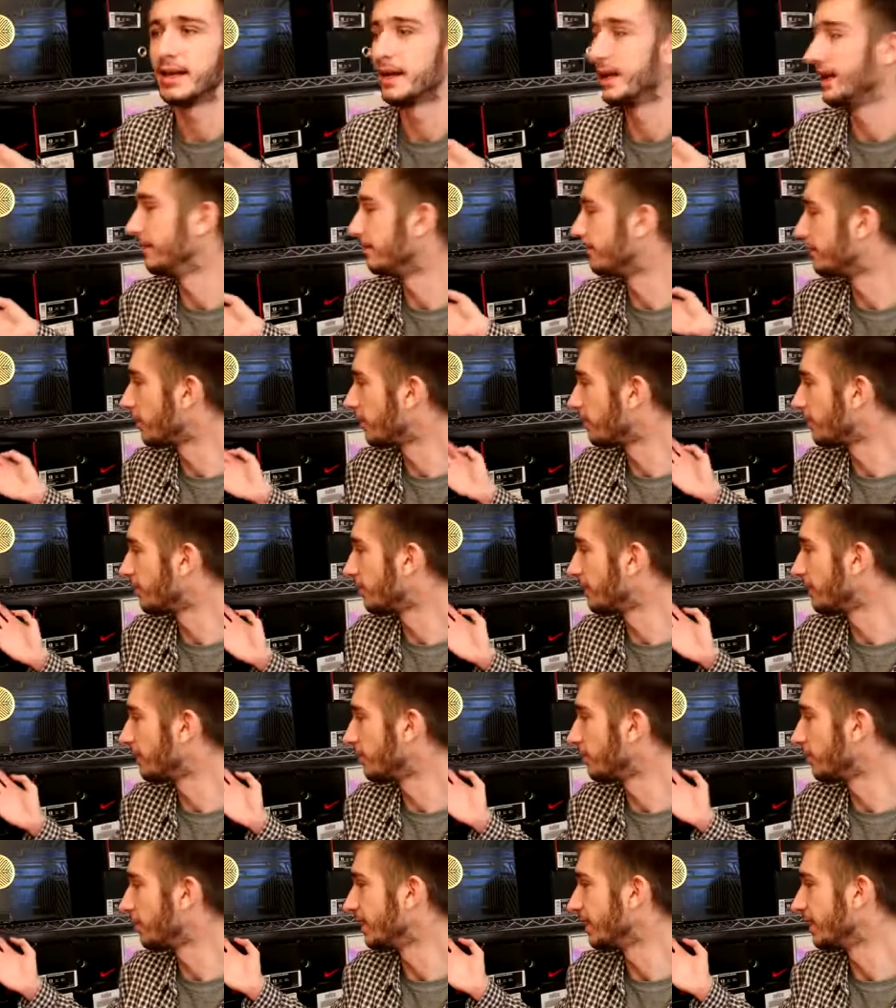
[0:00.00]
informed
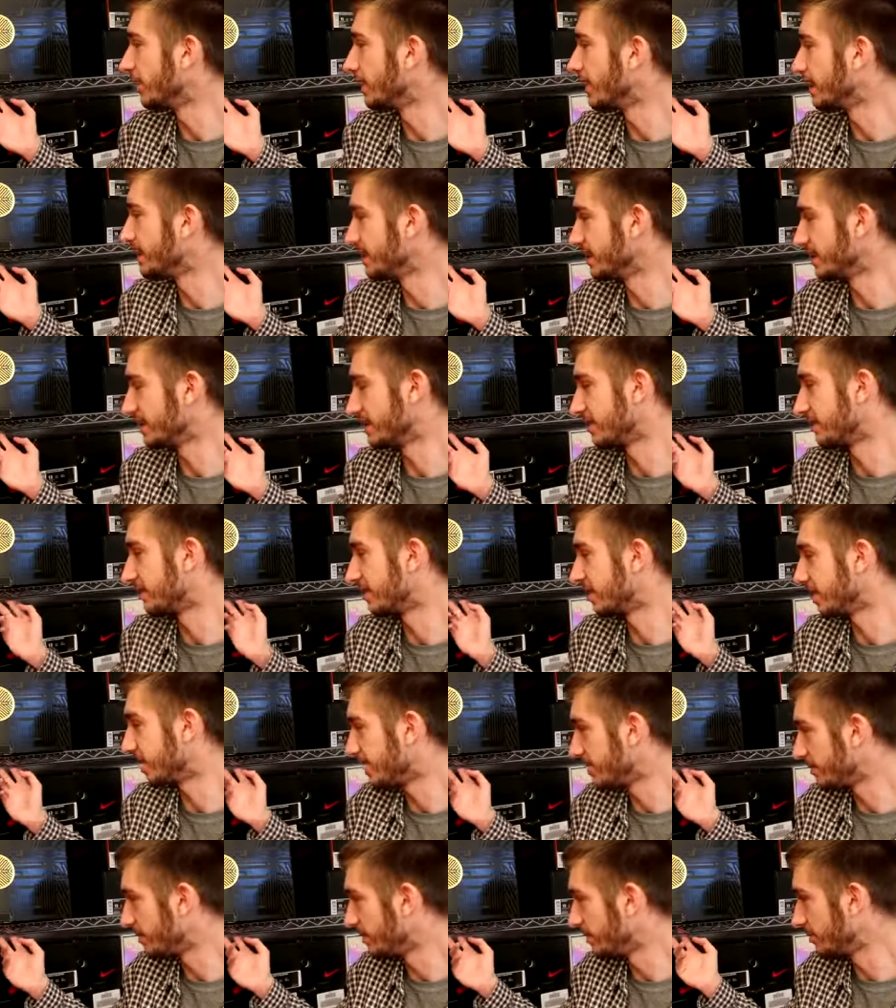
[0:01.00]
about the Way of Wades, because I know a
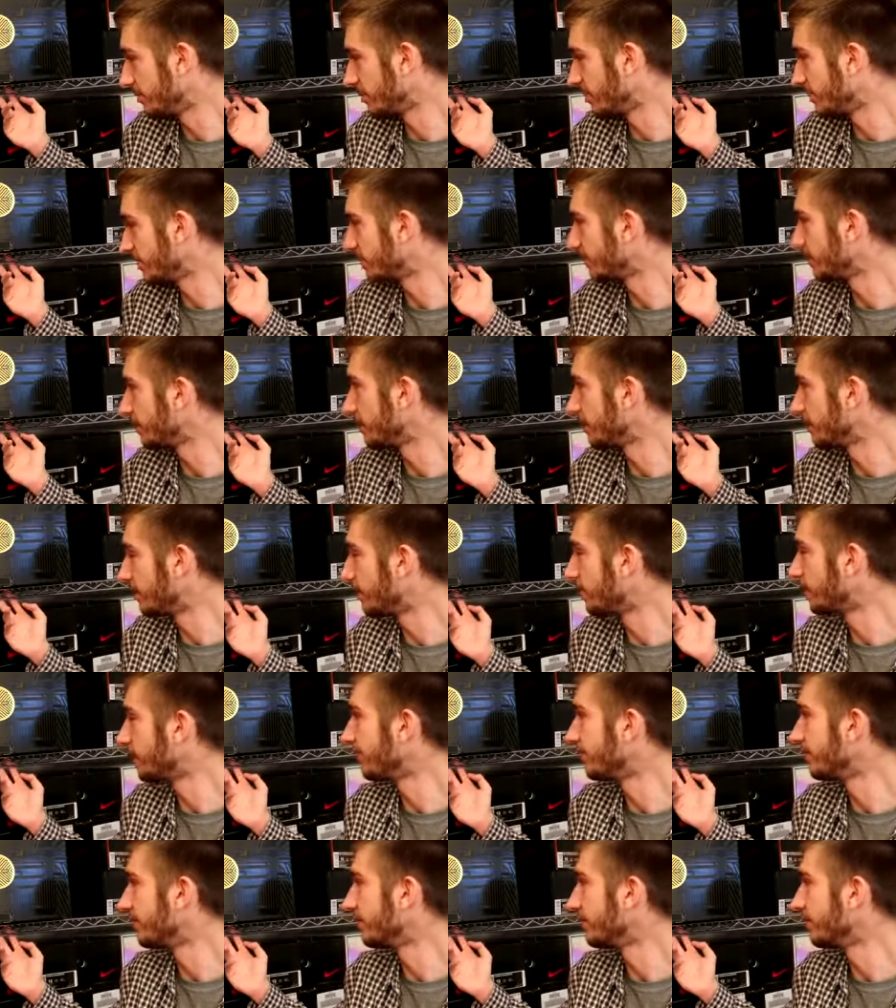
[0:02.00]
lot of people
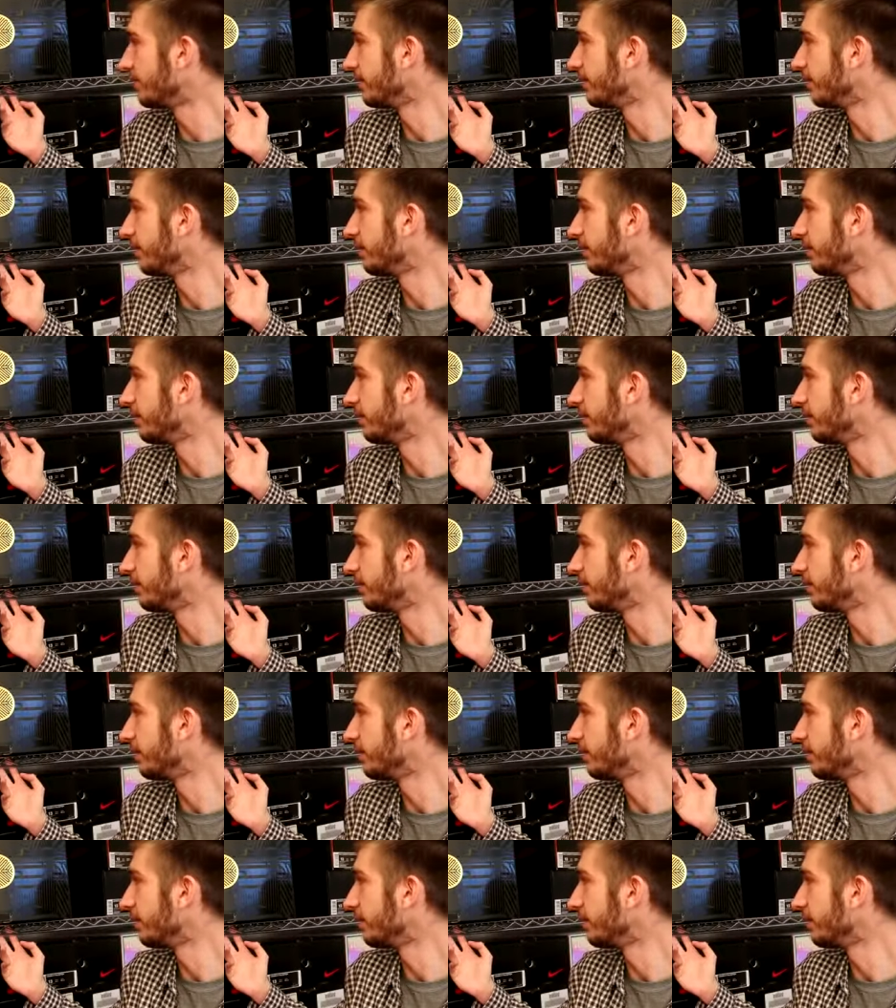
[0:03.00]
don't even